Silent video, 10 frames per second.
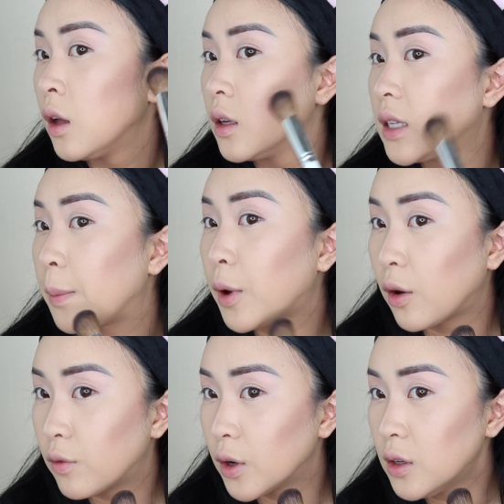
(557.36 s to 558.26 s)
tap it on
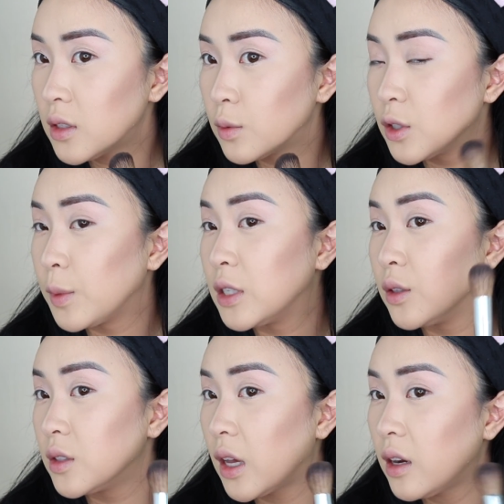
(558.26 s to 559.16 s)
first, which means you
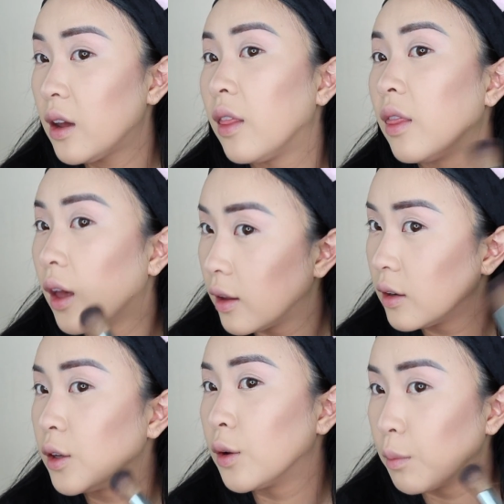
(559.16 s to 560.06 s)
set it, and then
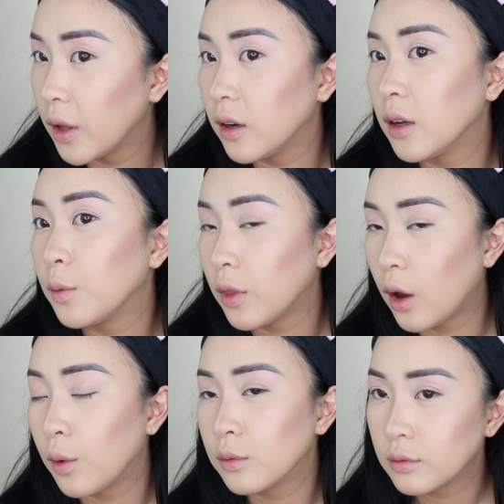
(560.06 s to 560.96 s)
you can blend it
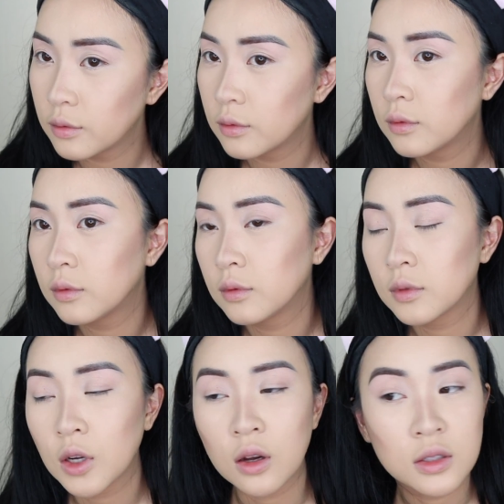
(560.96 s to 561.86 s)
without
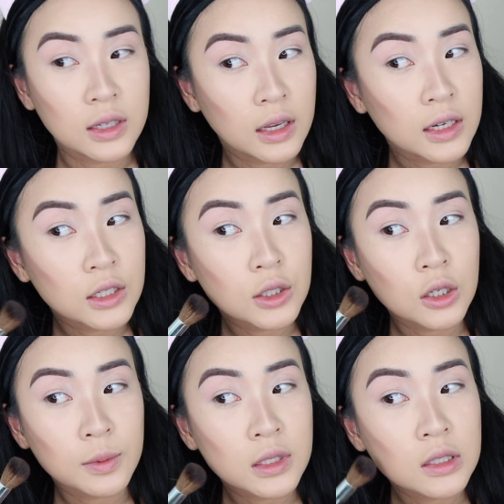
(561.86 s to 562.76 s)
causing any
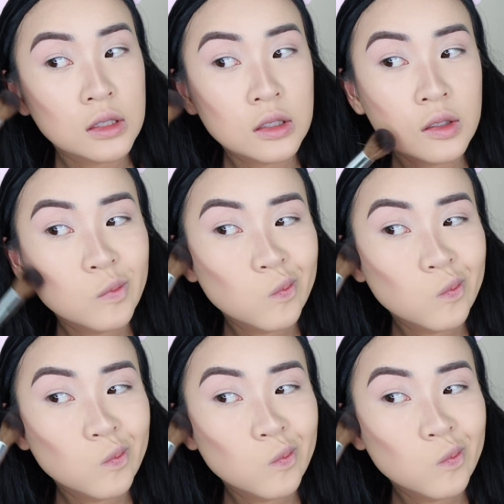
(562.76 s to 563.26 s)
disturbances.